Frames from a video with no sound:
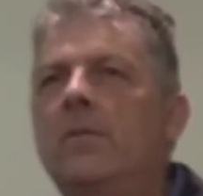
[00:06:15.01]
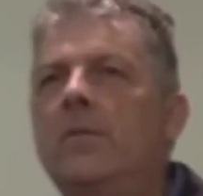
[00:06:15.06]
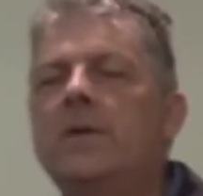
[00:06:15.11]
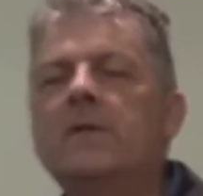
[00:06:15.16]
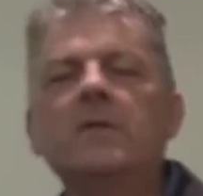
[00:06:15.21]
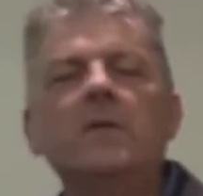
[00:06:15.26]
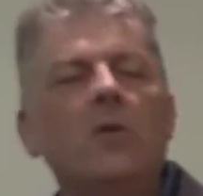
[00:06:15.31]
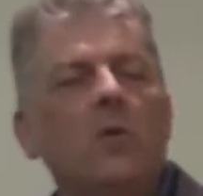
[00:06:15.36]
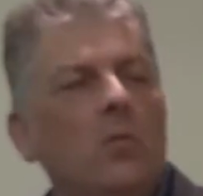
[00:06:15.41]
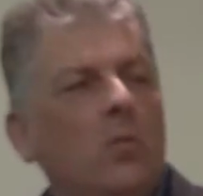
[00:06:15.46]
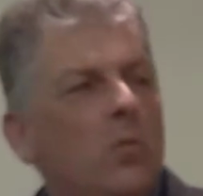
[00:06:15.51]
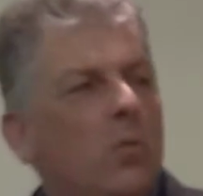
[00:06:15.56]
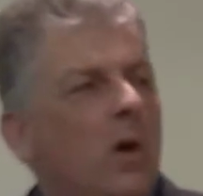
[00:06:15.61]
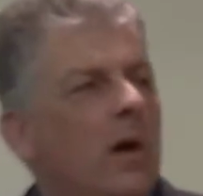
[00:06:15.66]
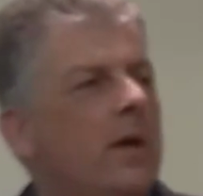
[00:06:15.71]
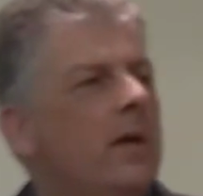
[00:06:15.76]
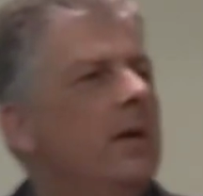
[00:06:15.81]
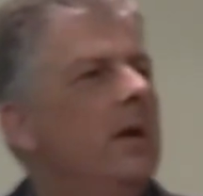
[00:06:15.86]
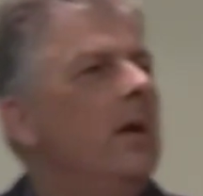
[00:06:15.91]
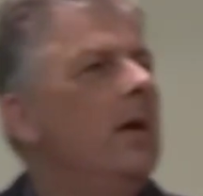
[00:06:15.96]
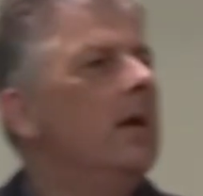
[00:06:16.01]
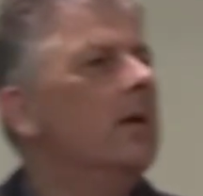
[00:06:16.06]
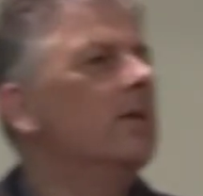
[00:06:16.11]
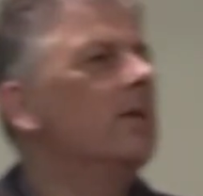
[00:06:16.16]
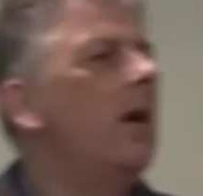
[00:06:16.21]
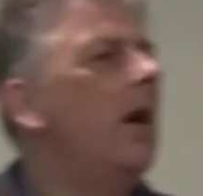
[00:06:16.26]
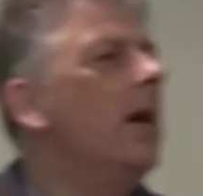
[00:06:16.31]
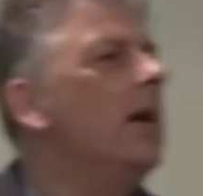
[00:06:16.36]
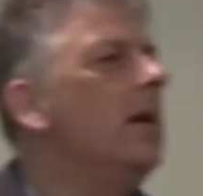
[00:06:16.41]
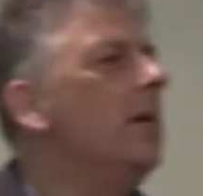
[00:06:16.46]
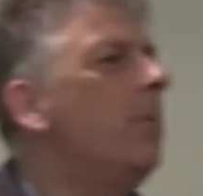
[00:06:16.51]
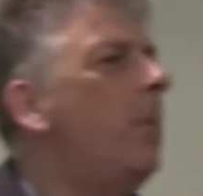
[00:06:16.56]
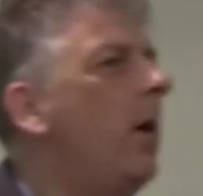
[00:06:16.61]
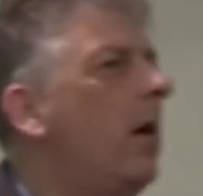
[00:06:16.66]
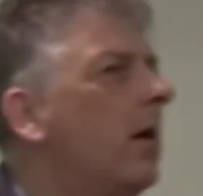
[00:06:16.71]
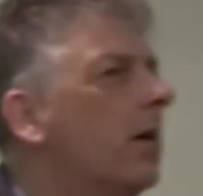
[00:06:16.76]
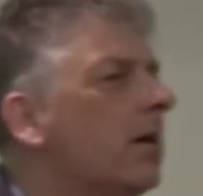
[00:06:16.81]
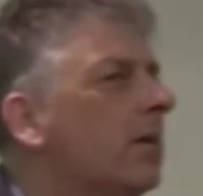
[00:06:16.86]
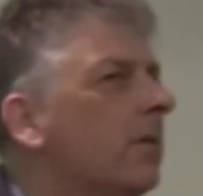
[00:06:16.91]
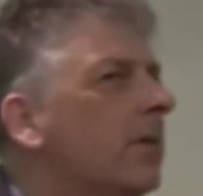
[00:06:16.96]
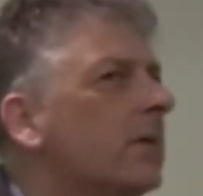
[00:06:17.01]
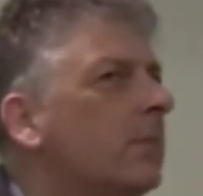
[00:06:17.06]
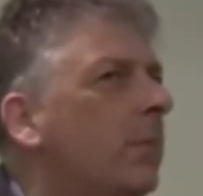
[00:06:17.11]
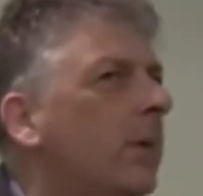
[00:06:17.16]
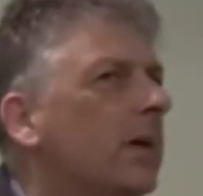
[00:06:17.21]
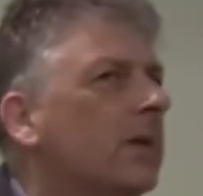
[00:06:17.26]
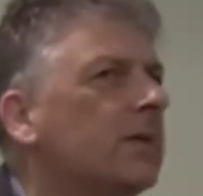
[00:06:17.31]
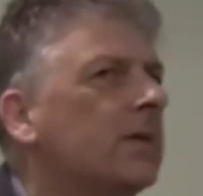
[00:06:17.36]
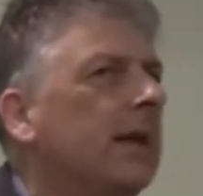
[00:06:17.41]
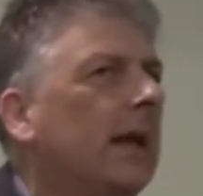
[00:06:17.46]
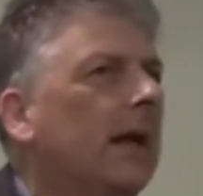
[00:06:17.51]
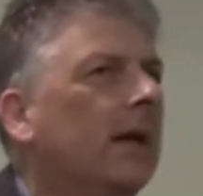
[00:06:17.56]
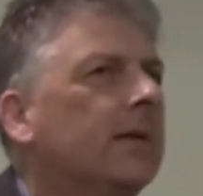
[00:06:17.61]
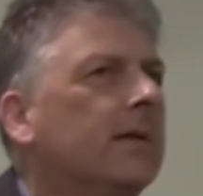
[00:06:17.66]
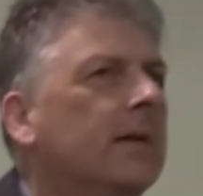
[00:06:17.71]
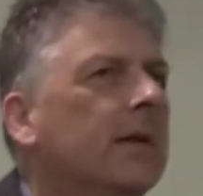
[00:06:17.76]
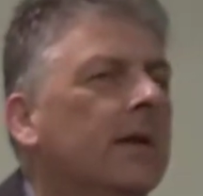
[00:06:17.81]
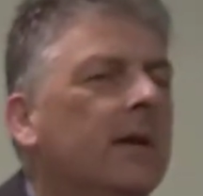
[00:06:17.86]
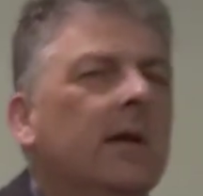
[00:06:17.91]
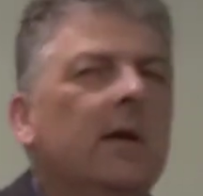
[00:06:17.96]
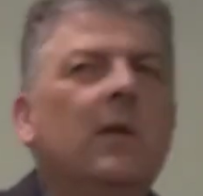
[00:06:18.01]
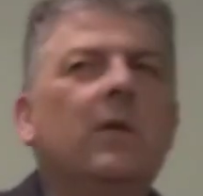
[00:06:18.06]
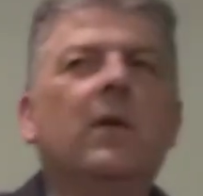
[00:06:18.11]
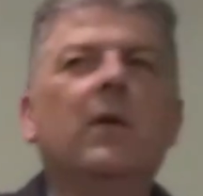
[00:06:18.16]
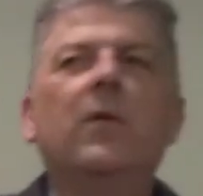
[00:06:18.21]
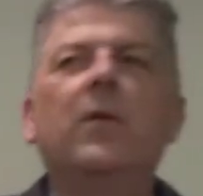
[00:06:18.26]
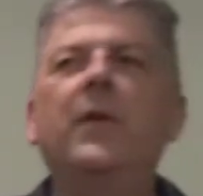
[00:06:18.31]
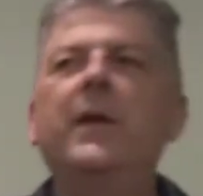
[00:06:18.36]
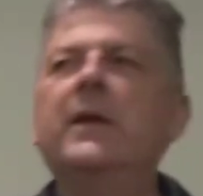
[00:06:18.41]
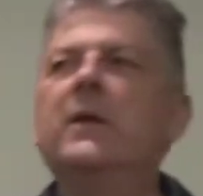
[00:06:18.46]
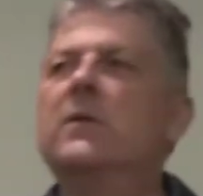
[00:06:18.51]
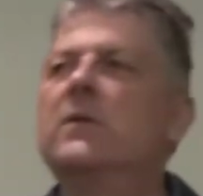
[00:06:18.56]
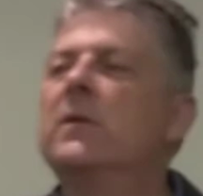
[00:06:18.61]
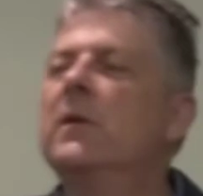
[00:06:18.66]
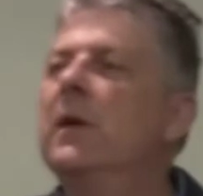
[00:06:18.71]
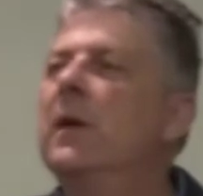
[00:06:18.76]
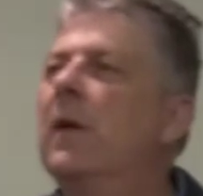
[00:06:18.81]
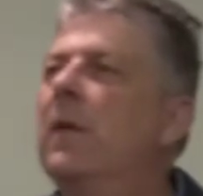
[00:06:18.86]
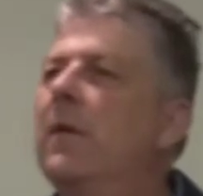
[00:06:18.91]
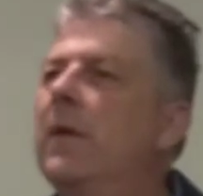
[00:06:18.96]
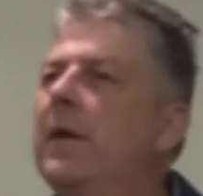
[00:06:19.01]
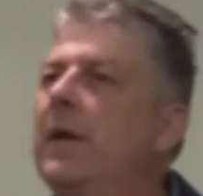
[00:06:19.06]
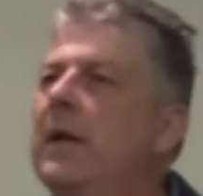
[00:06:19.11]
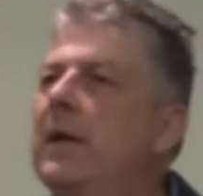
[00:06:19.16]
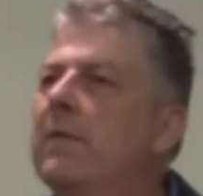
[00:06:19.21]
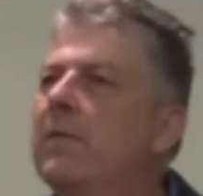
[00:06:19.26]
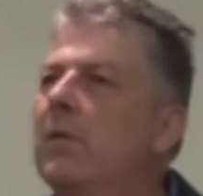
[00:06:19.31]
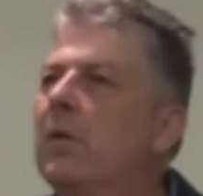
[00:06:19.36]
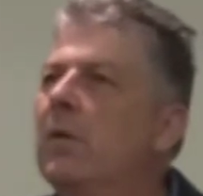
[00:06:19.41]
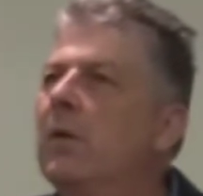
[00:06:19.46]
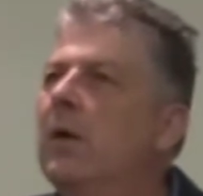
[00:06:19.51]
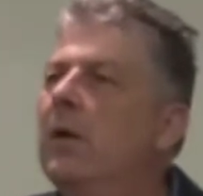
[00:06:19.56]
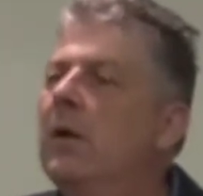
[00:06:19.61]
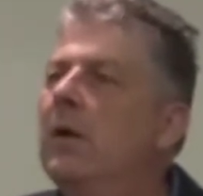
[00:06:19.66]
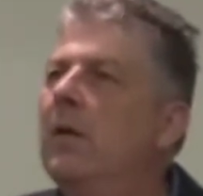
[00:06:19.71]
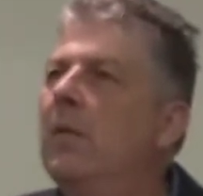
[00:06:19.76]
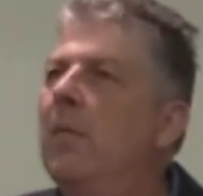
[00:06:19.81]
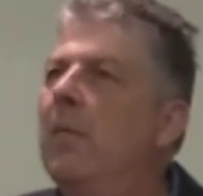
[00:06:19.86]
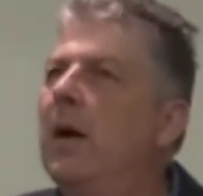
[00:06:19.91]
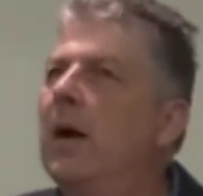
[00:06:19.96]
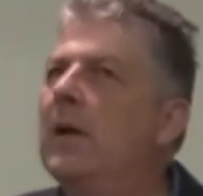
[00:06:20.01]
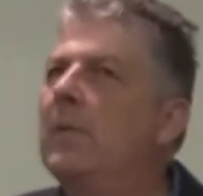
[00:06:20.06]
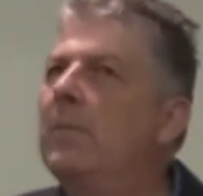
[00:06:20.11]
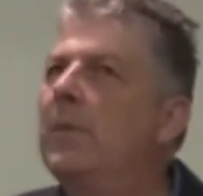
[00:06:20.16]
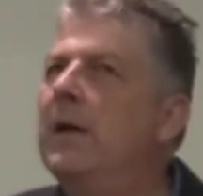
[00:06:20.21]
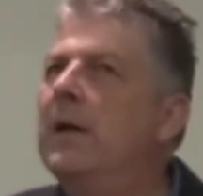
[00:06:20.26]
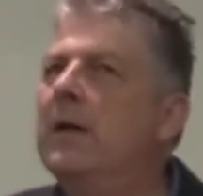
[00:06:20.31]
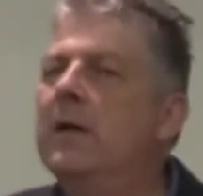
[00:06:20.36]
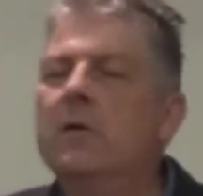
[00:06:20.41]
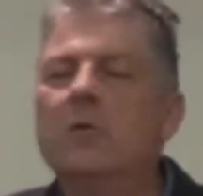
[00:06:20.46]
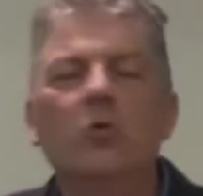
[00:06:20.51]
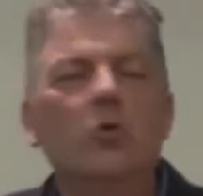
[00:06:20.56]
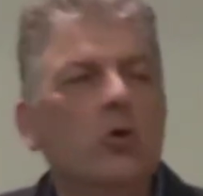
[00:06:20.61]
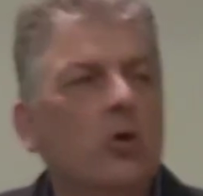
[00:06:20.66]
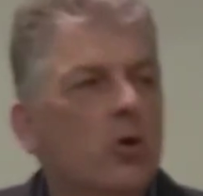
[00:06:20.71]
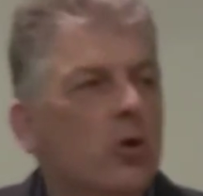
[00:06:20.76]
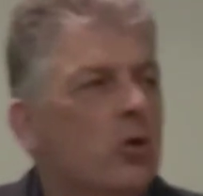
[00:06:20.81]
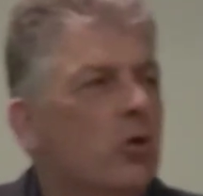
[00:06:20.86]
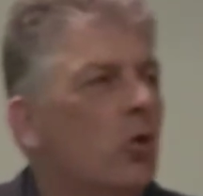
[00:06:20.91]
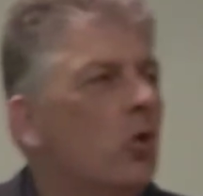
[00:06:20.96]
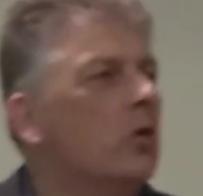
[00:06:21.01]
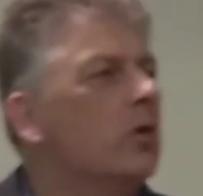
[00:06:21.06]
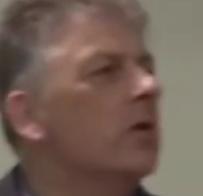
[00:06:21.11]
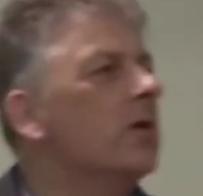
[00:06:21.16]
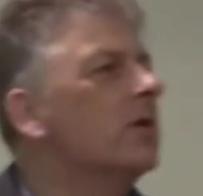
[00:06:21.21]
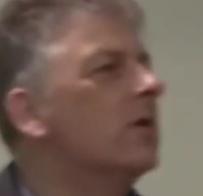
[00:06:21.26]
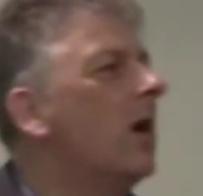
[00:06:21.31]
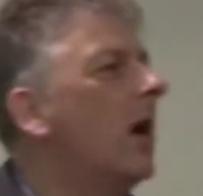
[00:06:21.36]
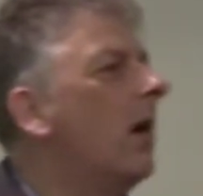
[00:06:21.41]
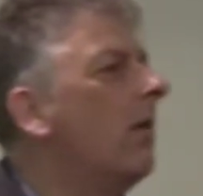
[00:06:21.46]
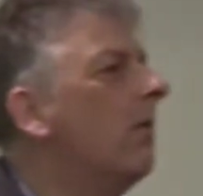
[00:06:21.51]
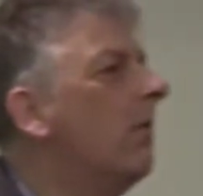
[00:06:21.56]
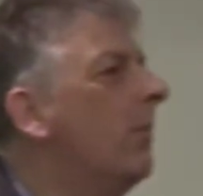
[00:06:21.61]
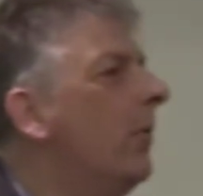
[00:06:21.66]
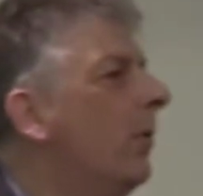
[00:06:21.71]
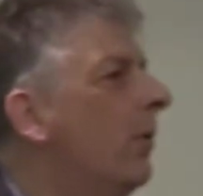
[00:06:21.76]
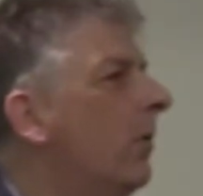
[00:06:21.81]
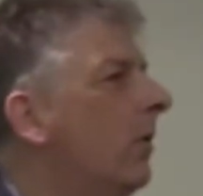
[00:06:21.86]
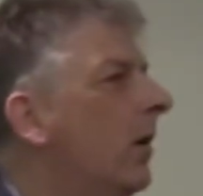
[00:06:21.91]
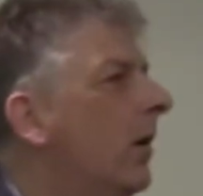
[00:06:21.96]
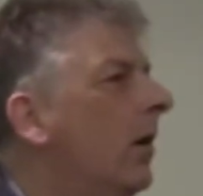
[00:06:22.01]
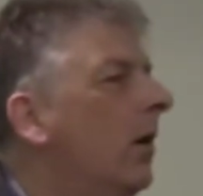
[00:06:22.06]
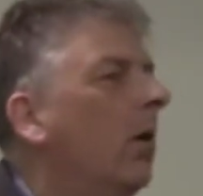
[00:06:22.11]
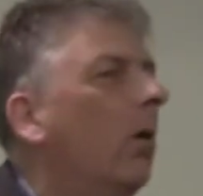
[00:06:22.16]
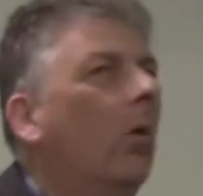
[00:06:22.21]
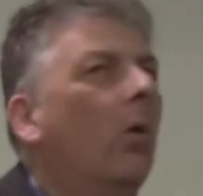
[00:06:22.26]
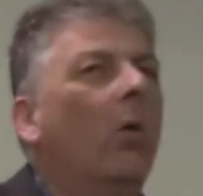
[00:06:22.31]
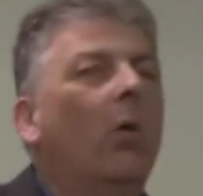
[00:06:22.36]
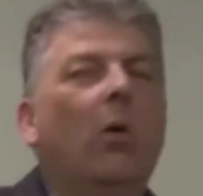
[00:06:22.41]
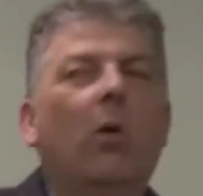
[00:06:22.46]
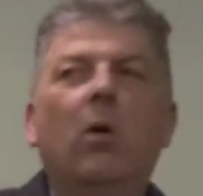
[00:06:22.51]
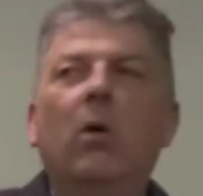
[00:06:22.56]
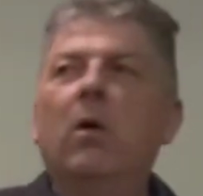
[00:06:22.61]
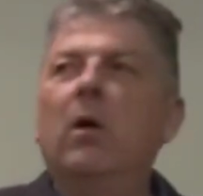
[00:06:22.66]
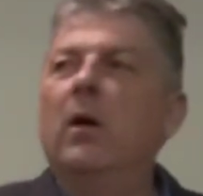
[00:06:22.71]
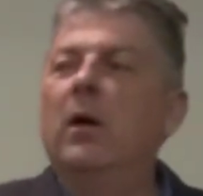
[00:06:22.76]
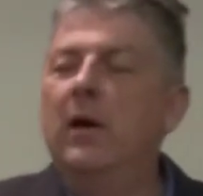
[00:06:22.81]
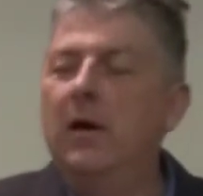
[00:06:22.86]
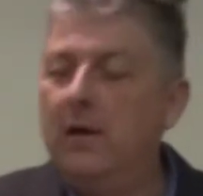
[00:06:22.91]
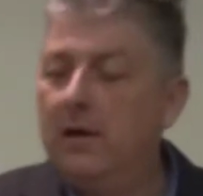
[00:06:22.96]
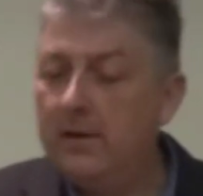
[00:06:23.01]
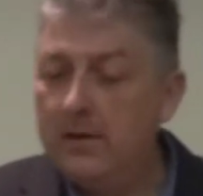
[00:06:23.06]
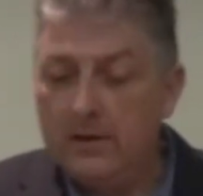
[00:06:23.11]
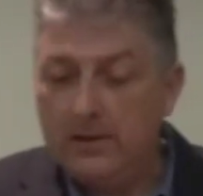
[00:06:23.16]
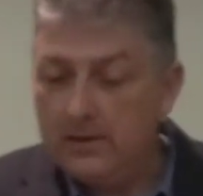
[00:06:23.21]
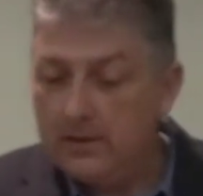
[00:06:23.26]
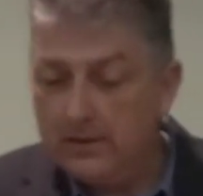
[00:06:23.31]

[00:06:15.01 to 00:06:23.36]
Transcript: There's not one tiny part of his personality that thinks that evil might be good or desirable, or uh,